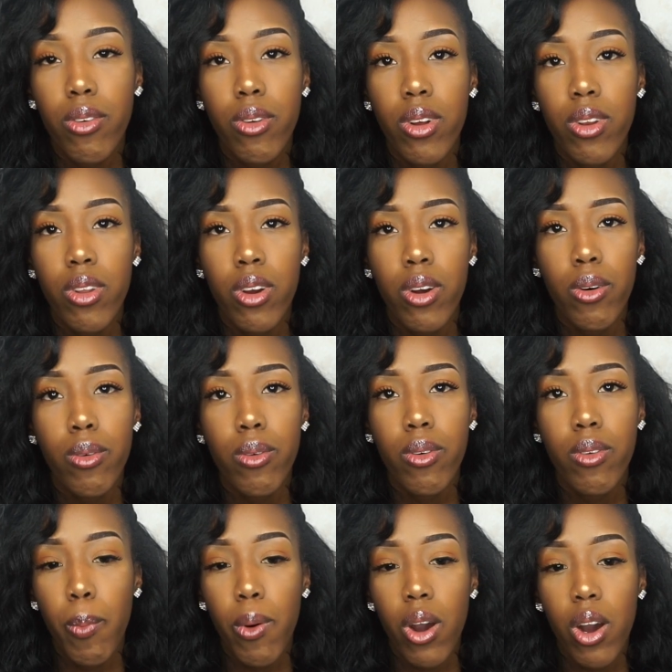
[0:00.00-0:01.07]
do not know.
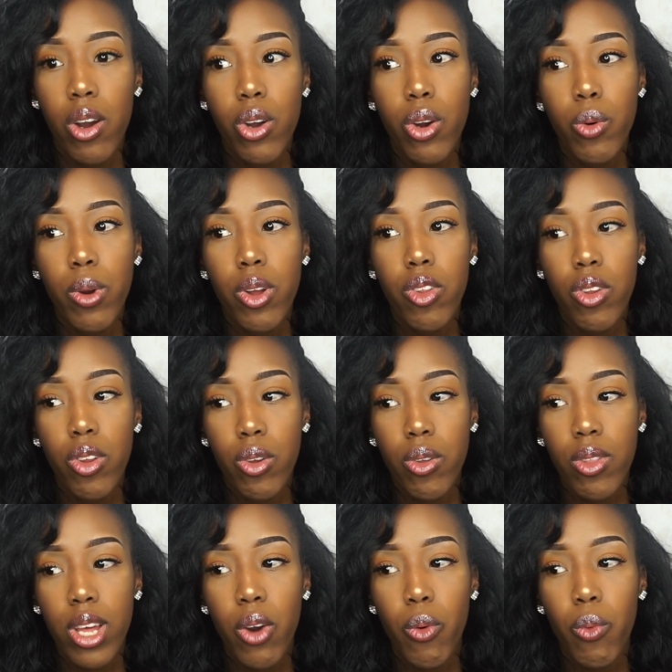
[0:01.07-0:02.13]
But I always knew
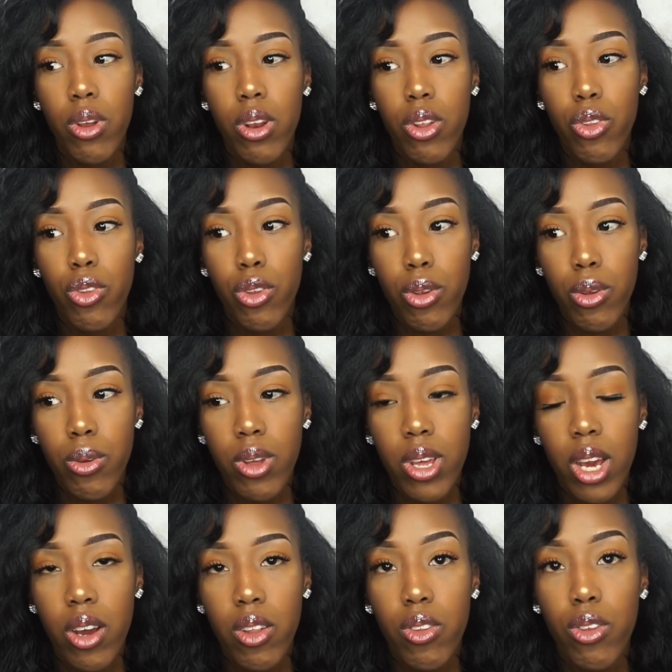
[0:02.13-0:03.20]
that when I do
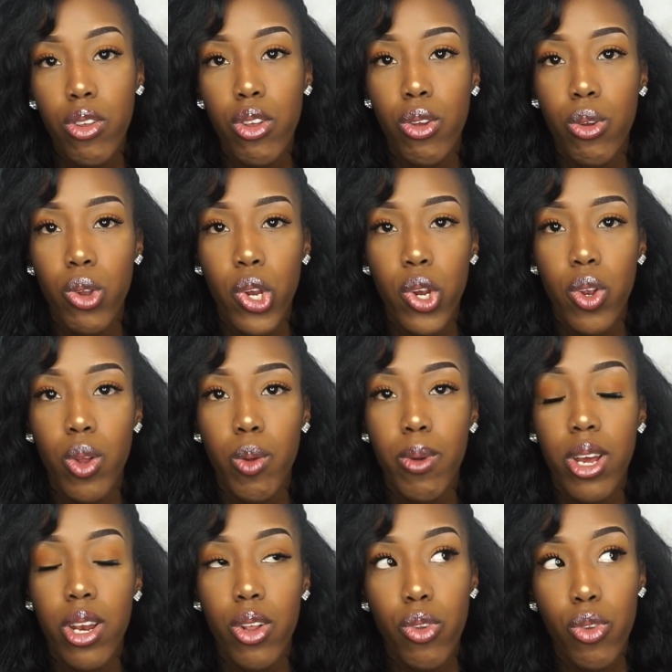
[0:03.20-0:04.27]
get onto YouTube
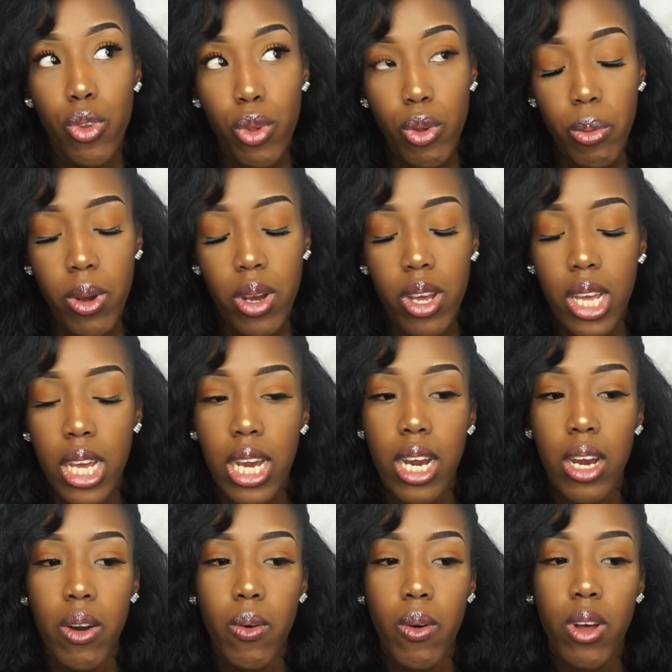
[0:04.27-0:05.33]
and I do work it
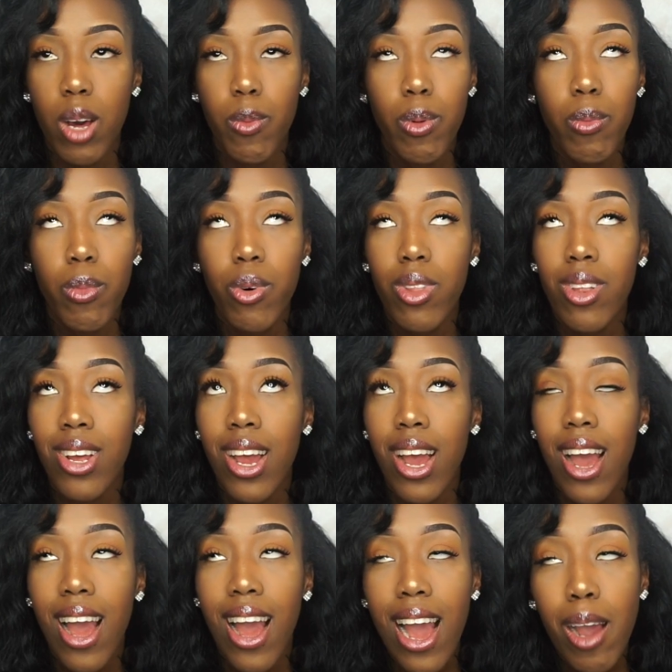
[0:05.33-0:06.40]
out, I'll be more than
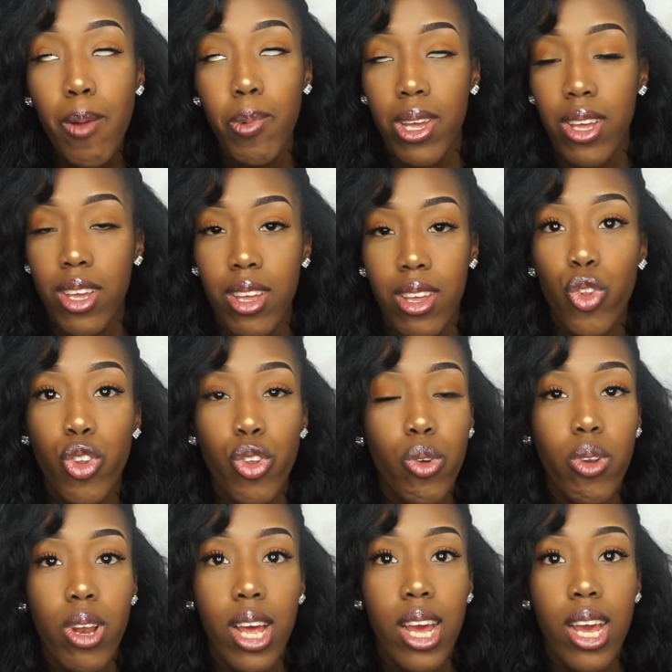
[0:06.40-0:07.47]
happy to
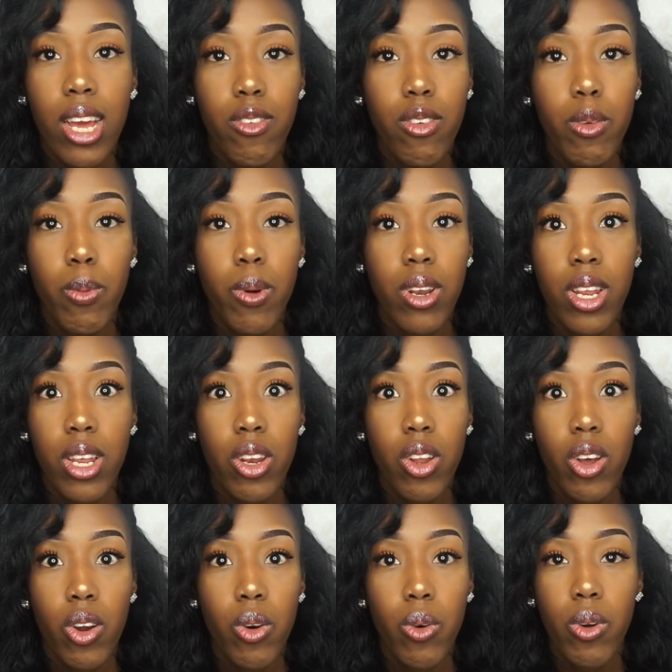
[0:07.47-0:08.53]
let everybody
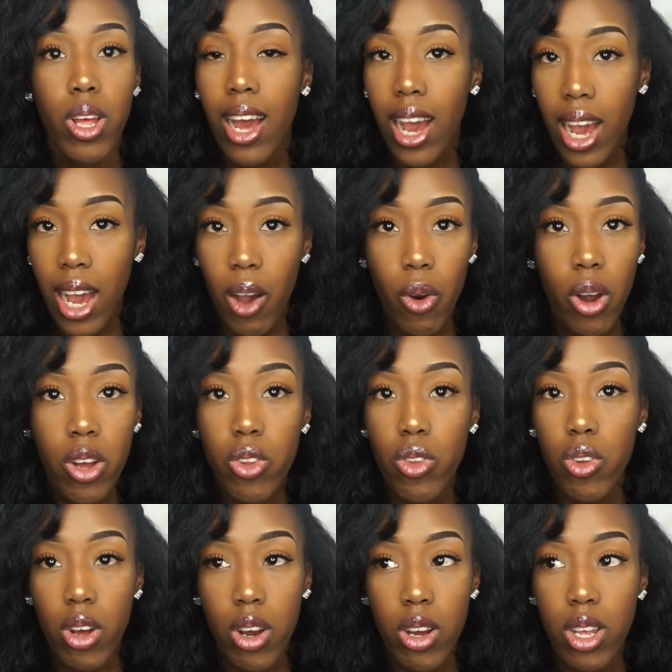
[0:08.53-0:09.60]
know how I
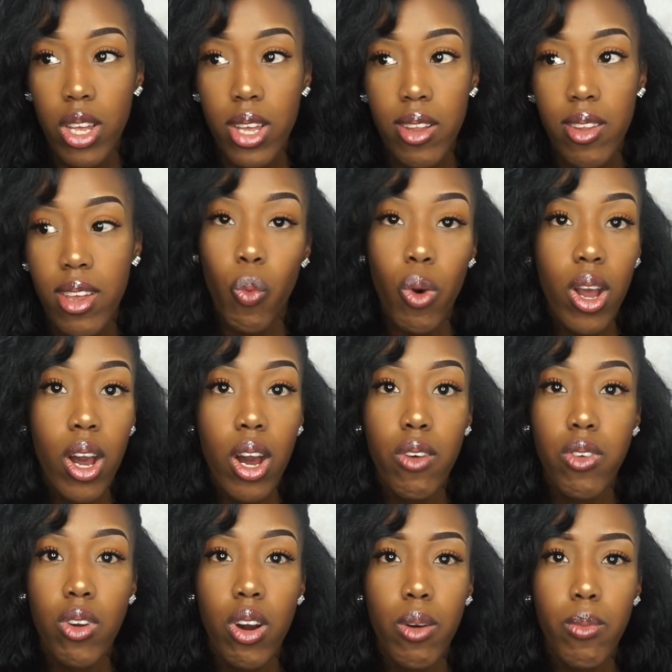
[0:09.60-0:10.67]
started, where I've
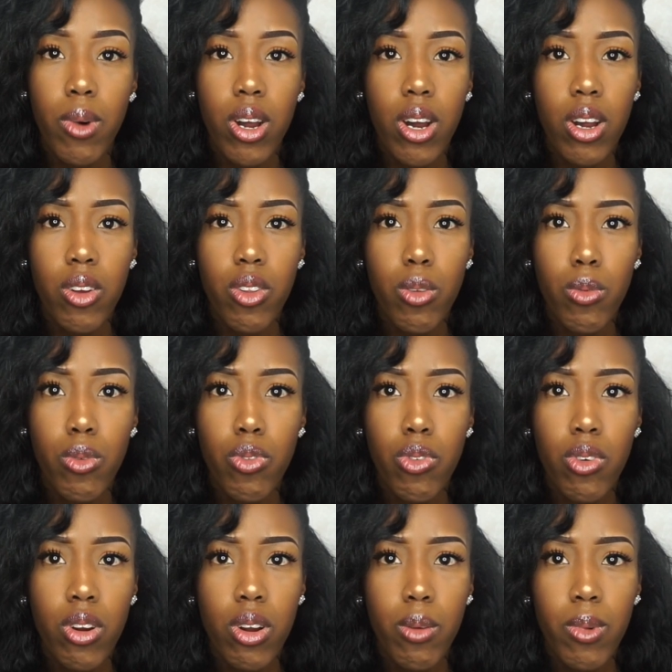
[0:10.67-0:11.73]
got my items
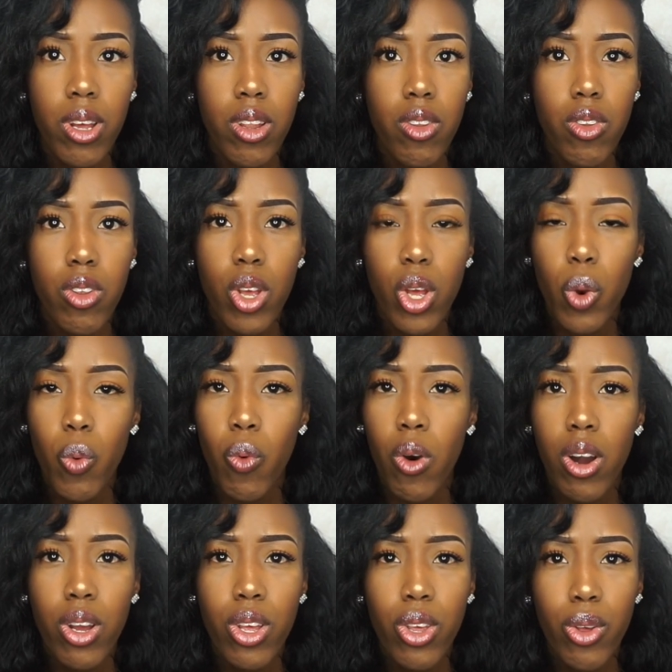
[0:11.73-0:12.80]
from, and
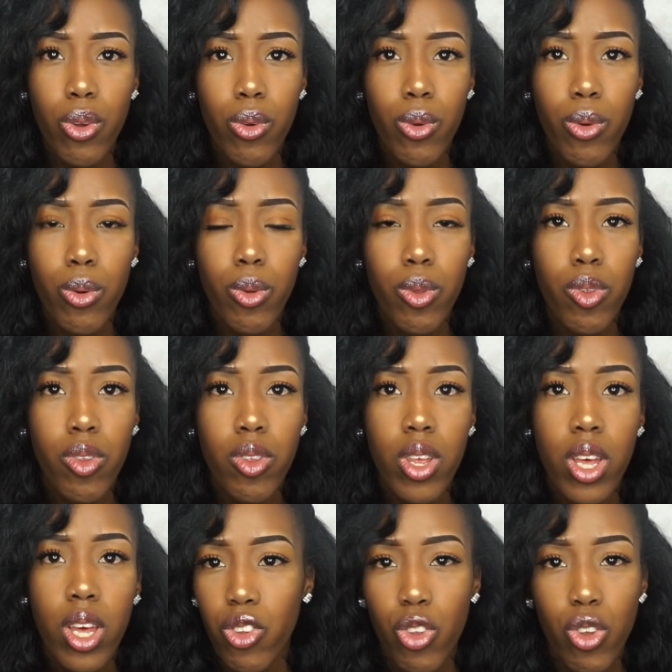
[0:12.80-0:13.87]
what I use
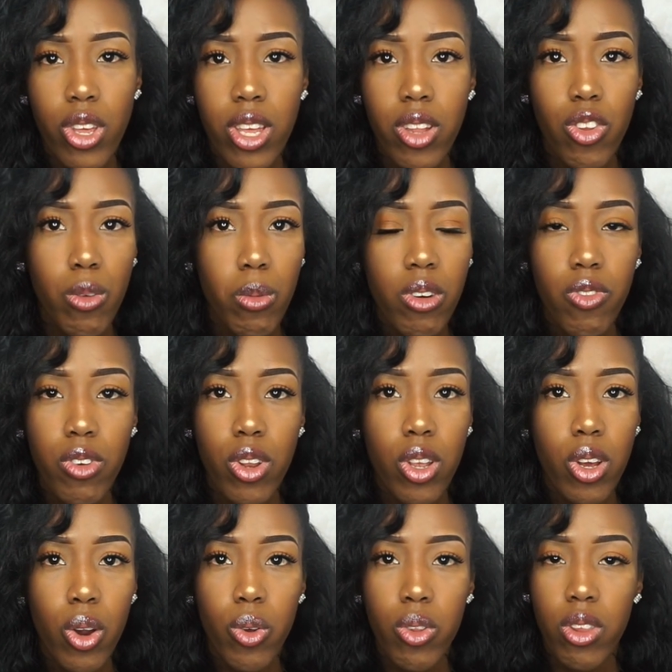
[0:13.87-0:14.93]
to do my
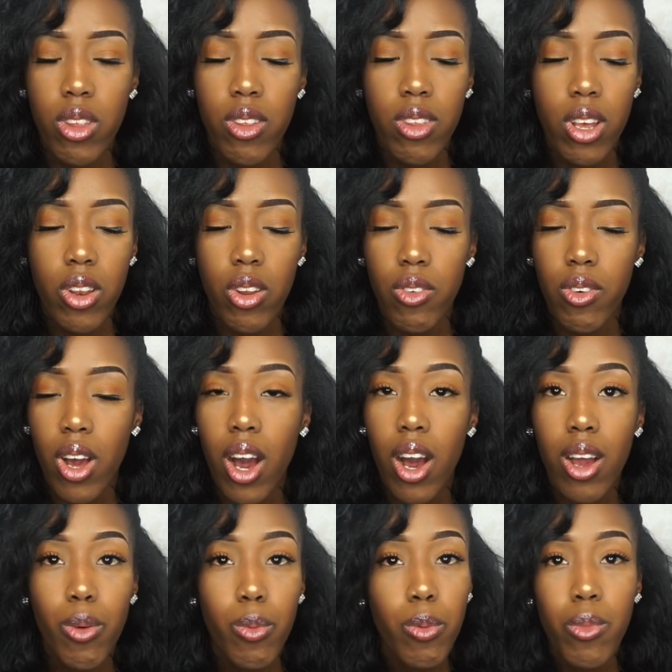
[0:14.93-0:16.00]
videos and this, that, and the other.
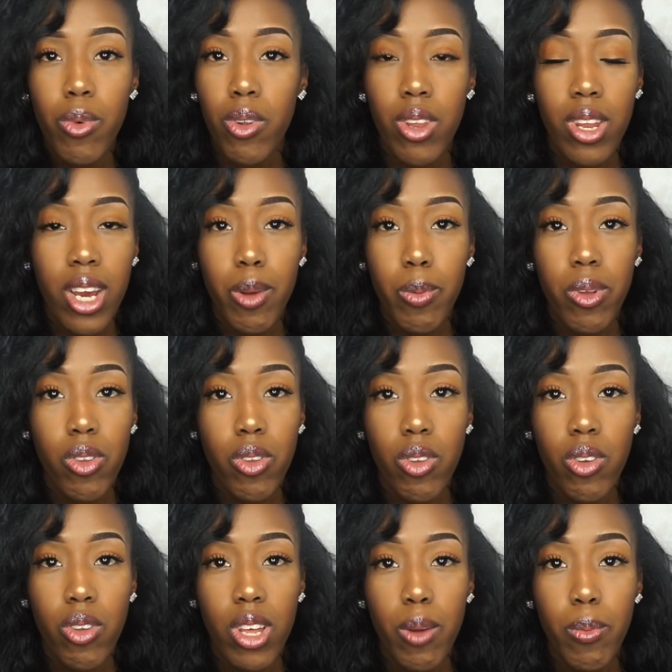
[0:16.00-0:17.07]
I'll be more than happy to
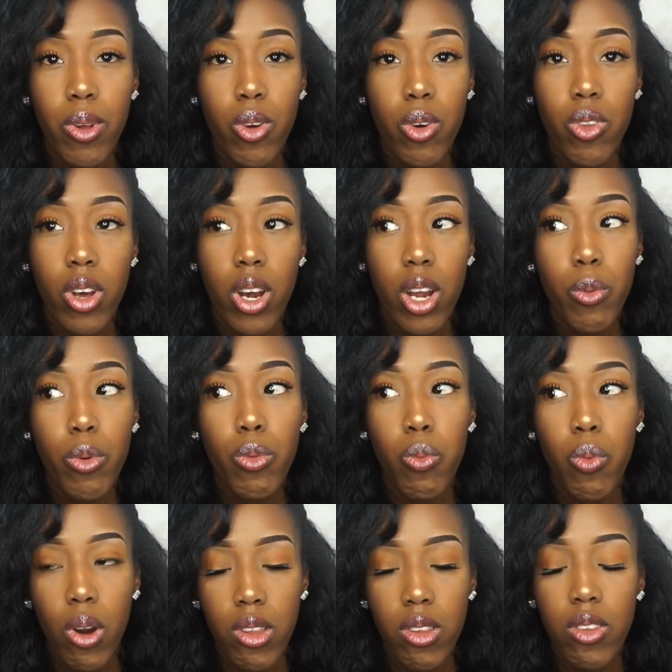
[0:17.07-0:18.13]
do that because I was
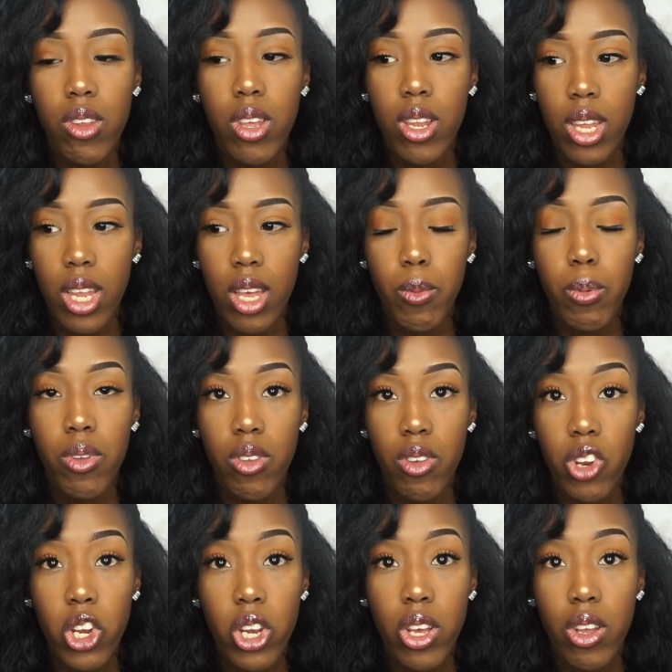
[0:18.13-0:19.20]
once in their
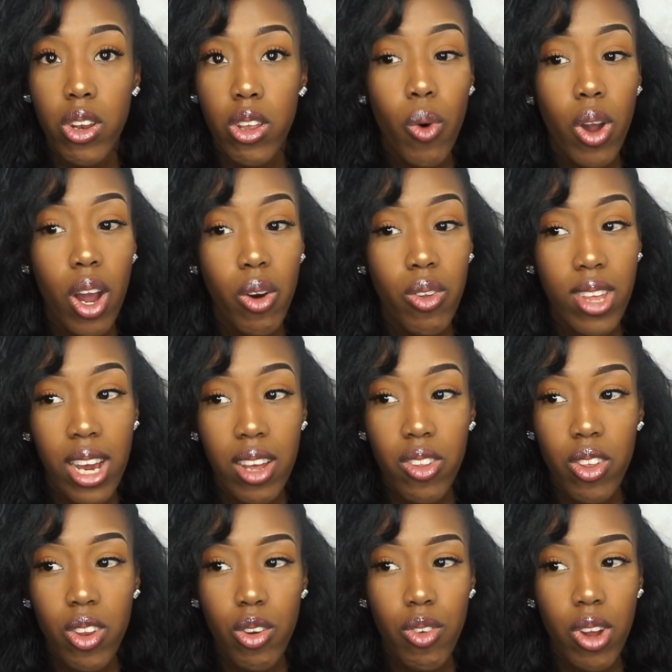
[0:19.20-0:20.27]
position where I was
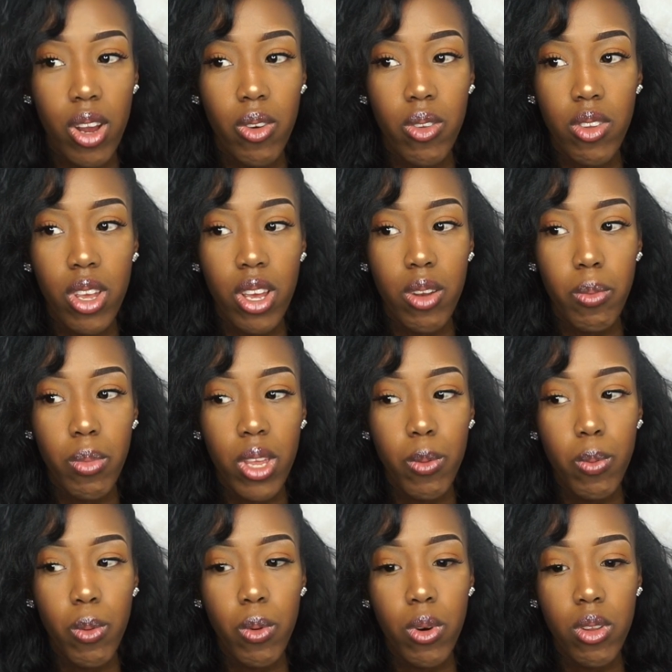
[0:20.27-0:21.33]
asking around and
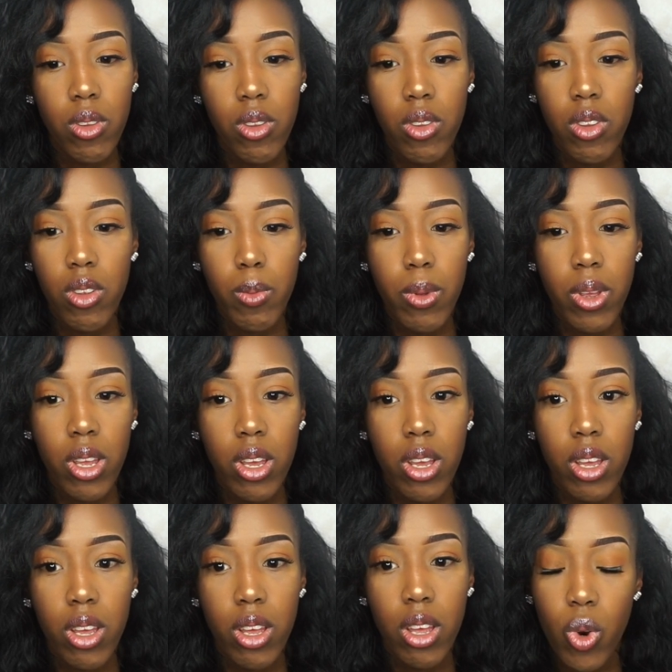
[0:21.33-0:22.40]
people wanted to be